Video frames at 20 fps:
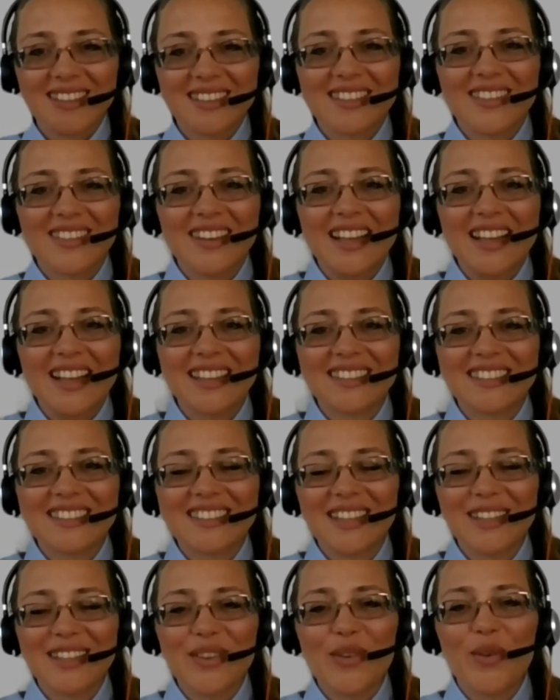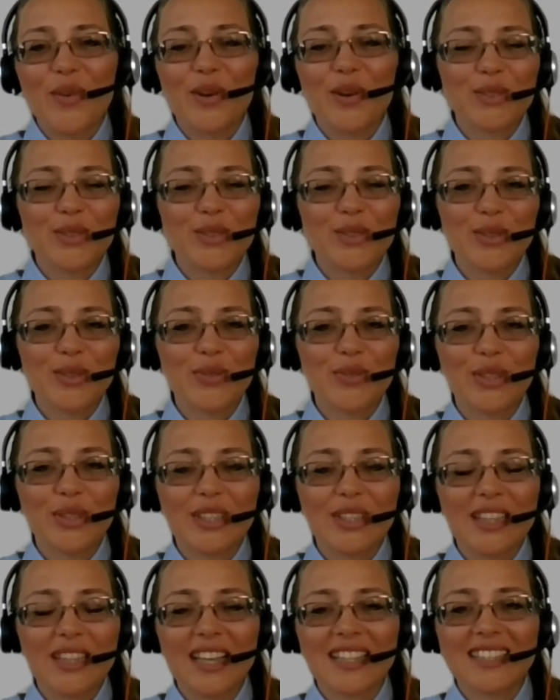trends that go on? Do you
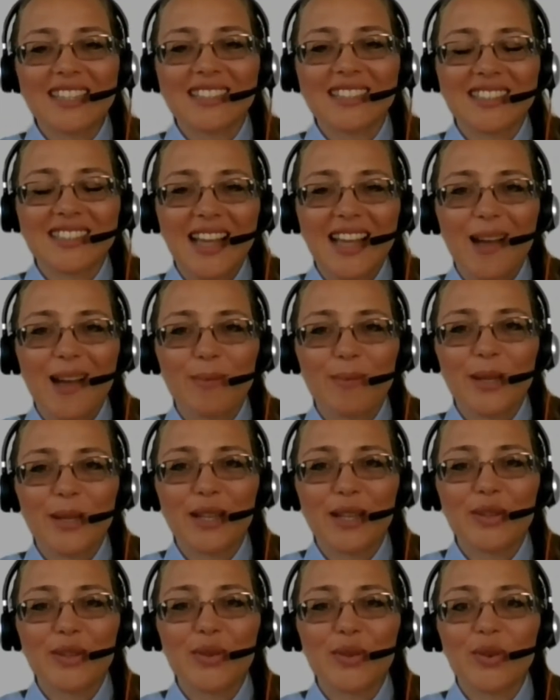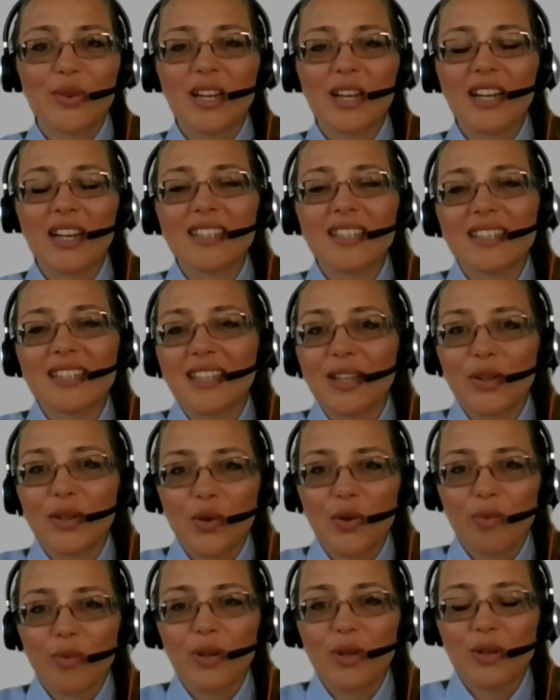feel like this is happening in your country? You
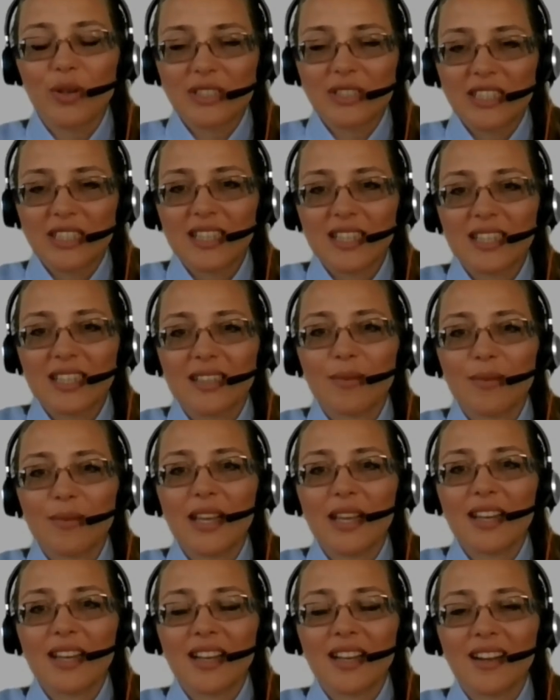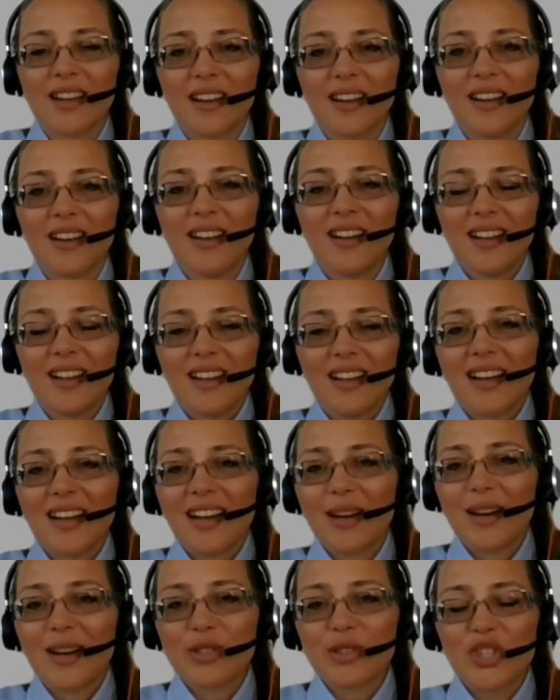know, because here yes, in America, yes.
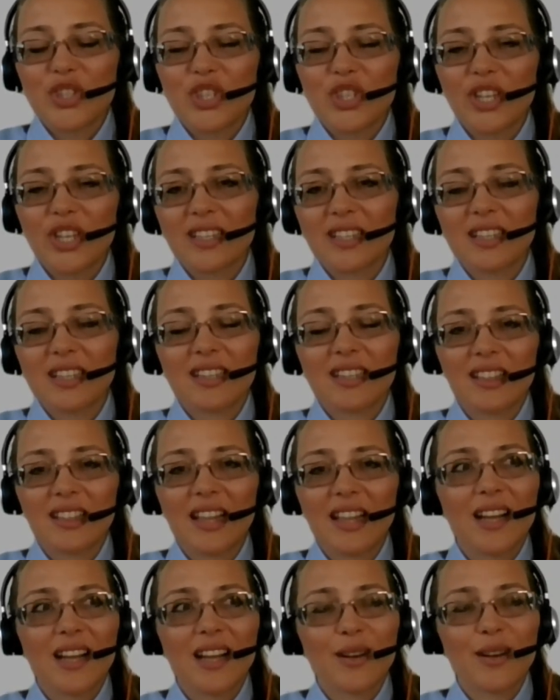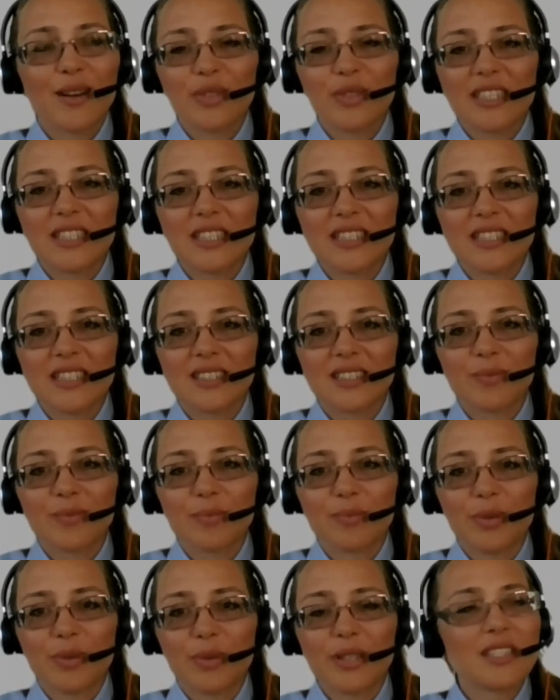I would share that a lot of these
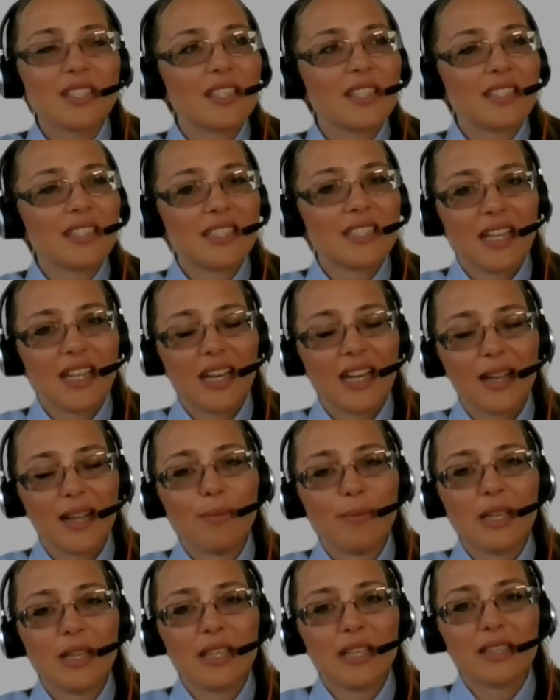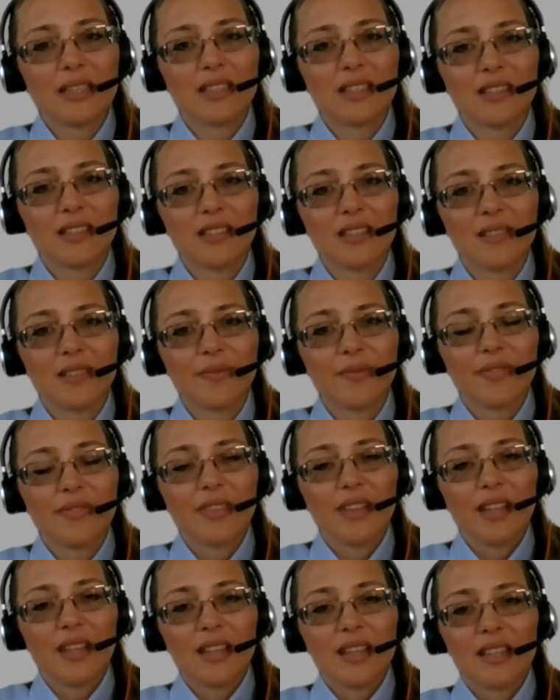persons that I meet, um,
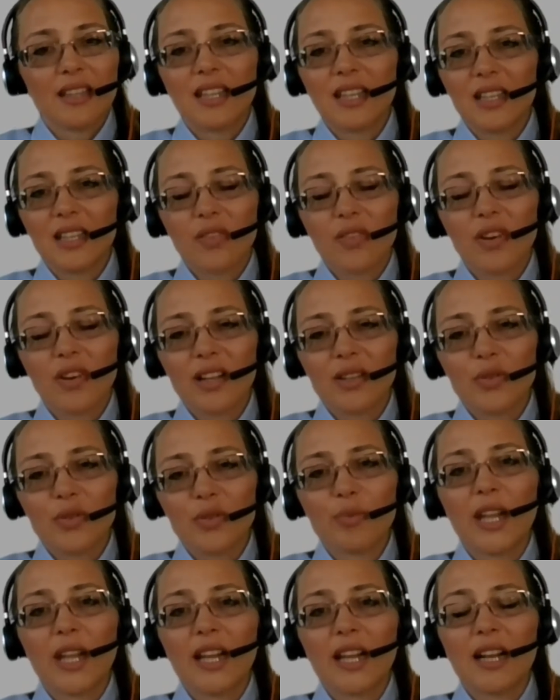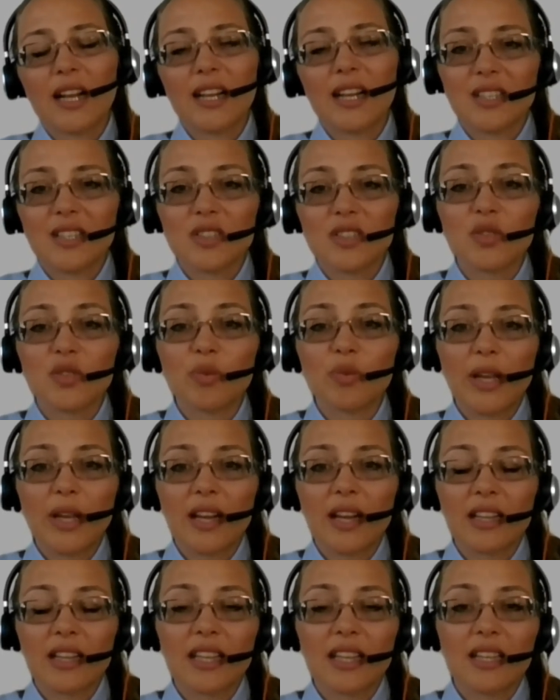they try to make ladies to
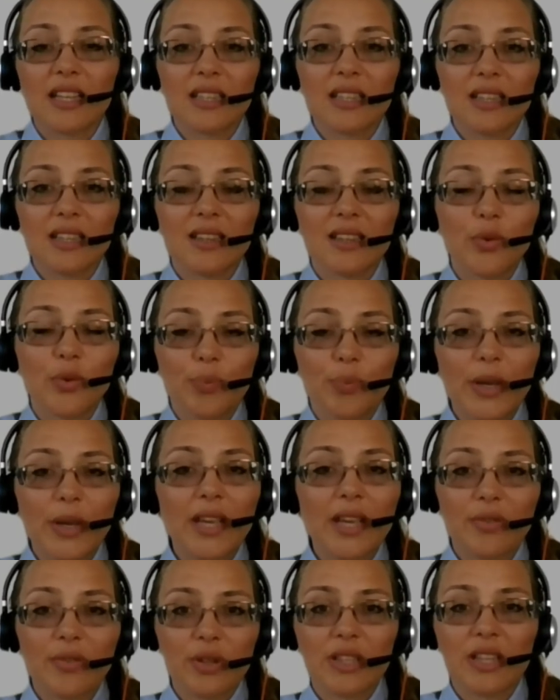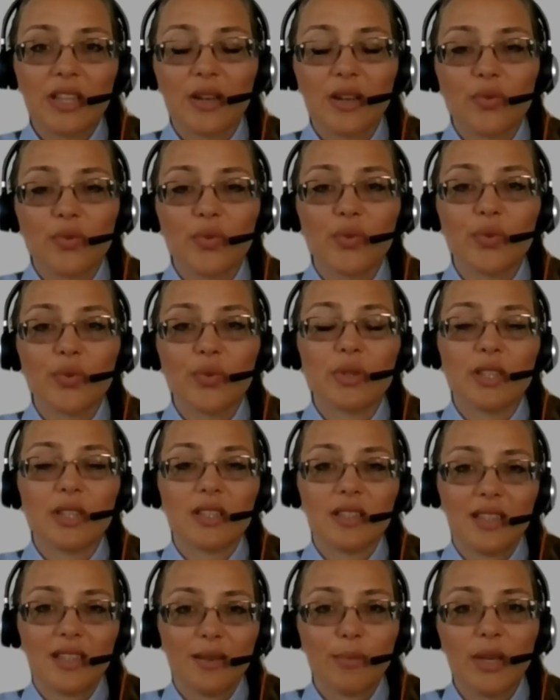pair their to pay for their food
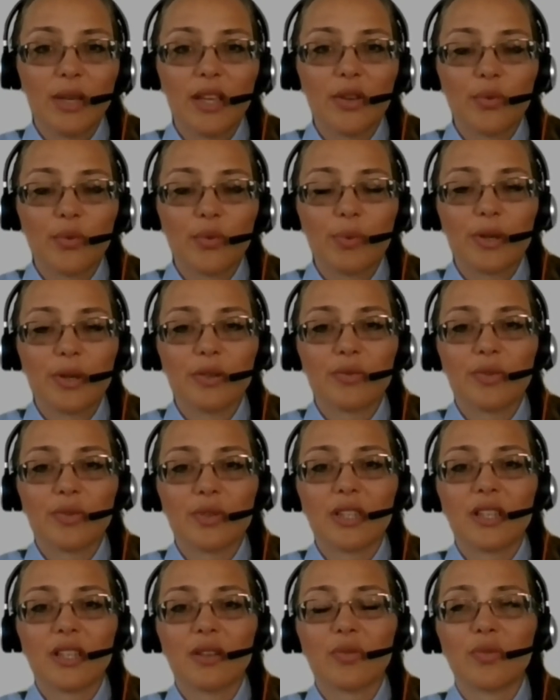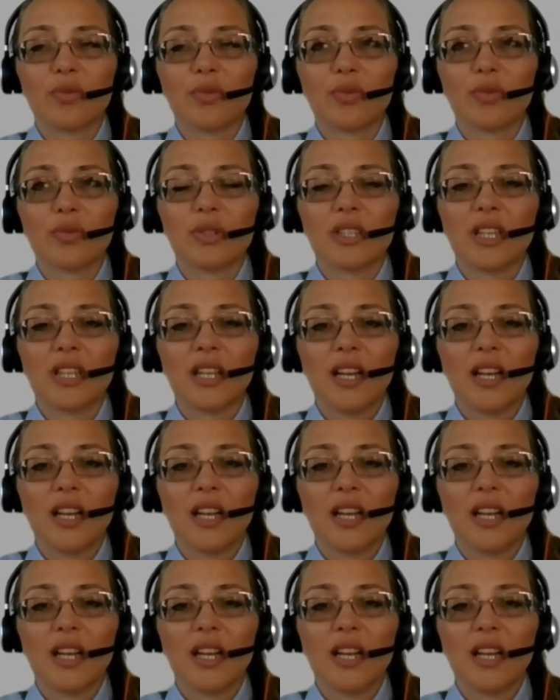and they make you pay for their food